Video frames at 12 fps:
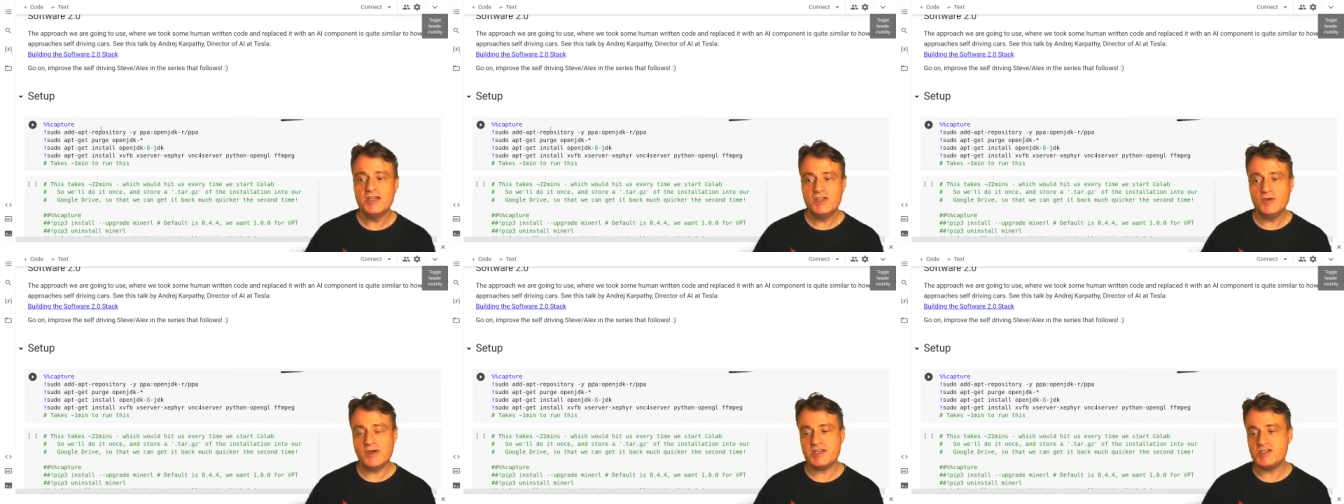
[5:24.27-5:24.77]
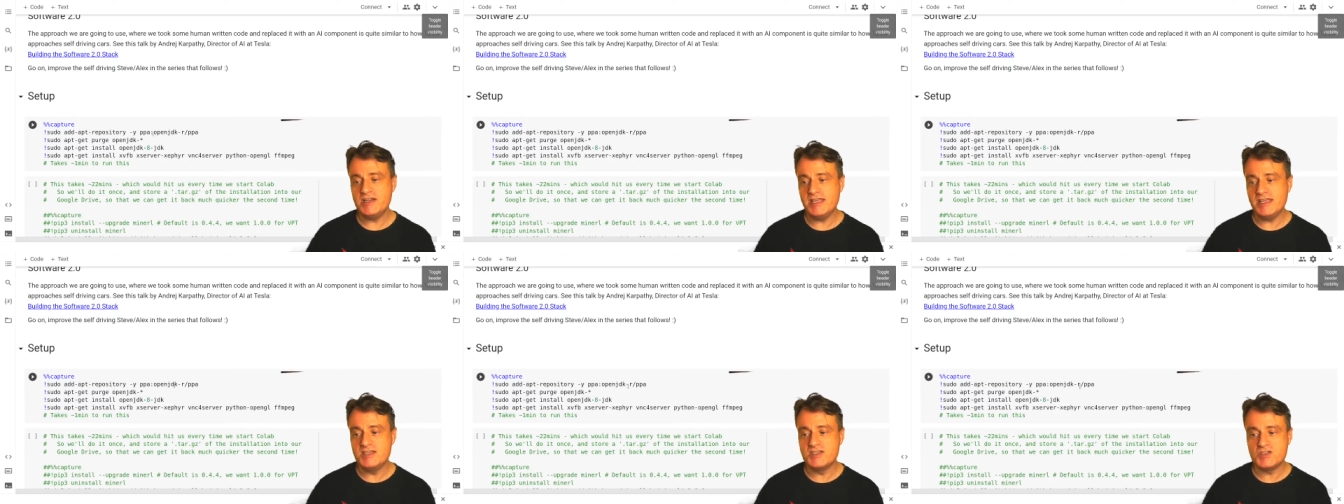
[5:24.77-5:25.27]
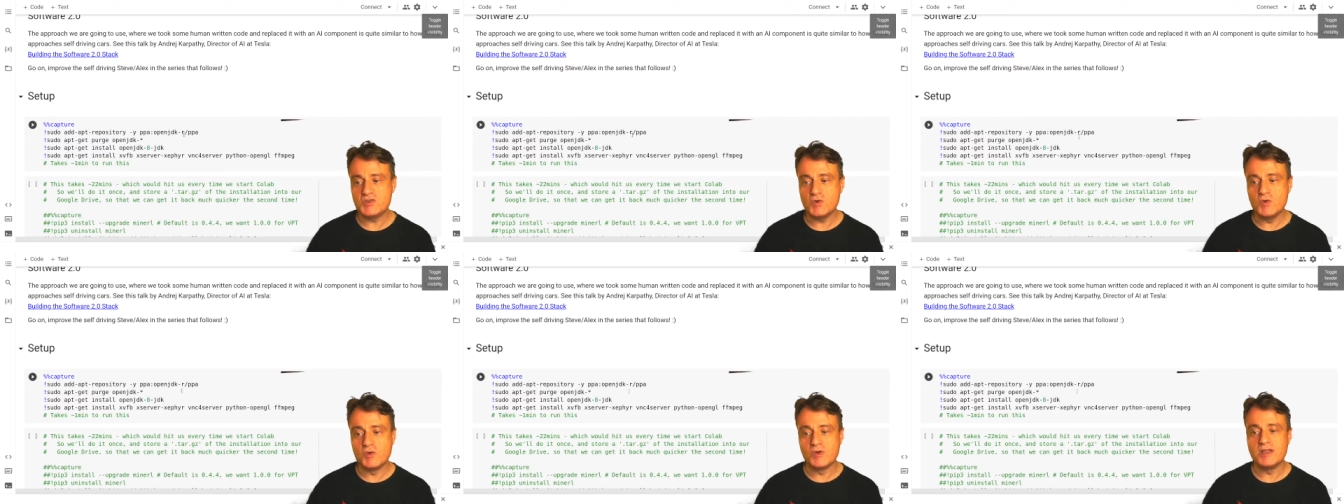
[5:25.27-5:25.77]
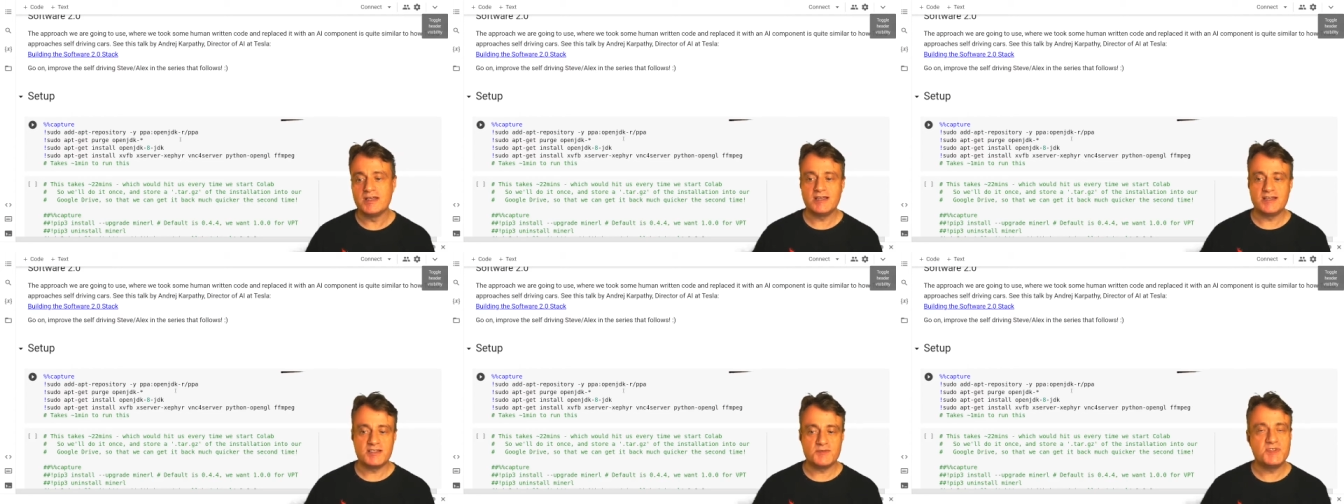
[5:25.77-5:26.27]
you actually install
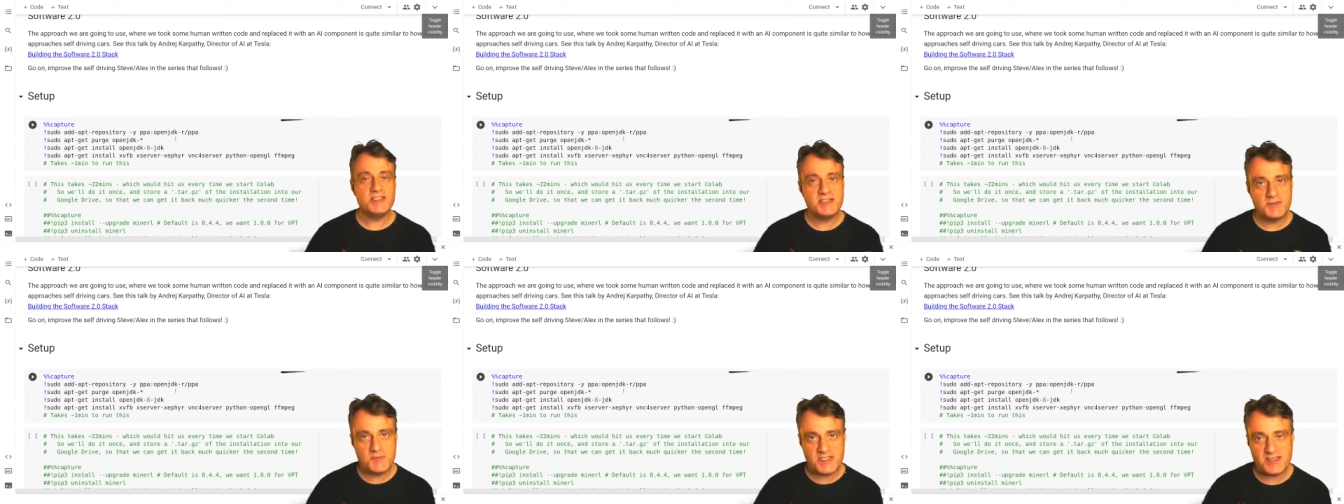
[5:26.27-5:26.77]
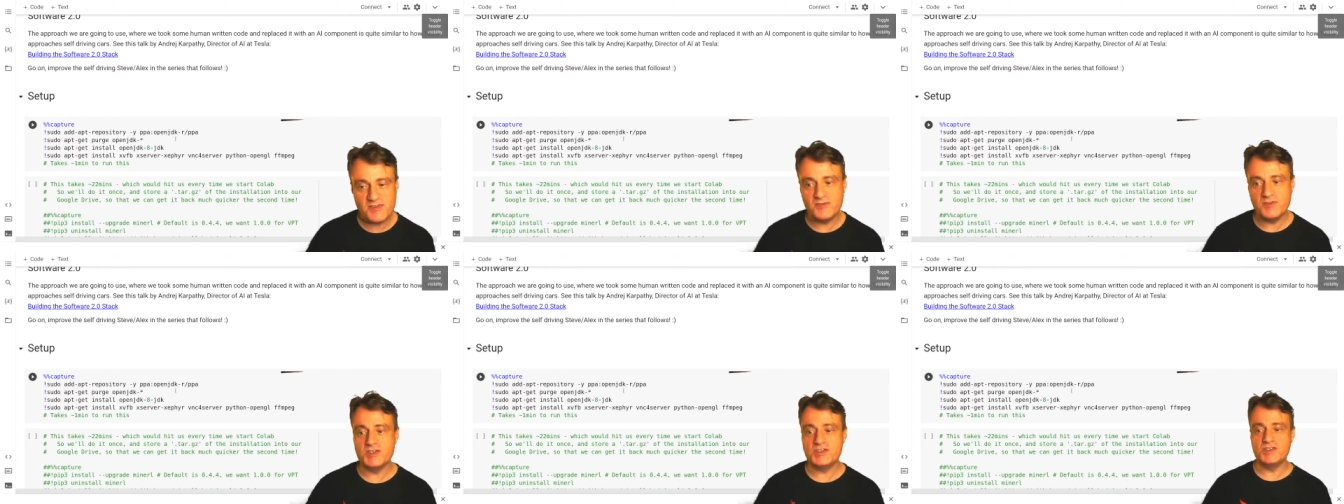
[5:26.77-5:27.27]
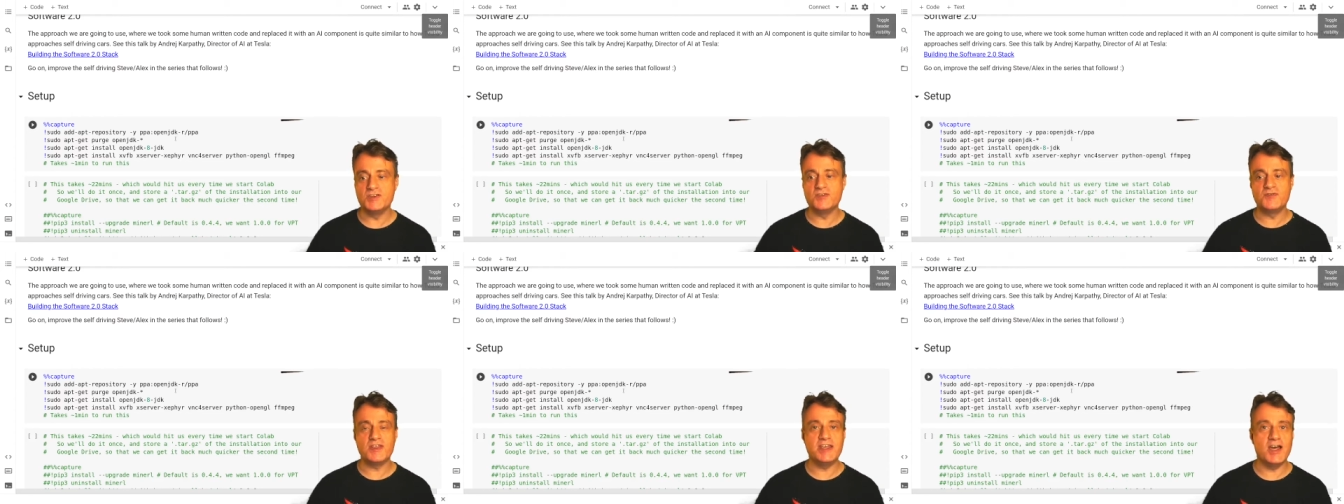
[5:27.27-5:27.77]
a specific version of the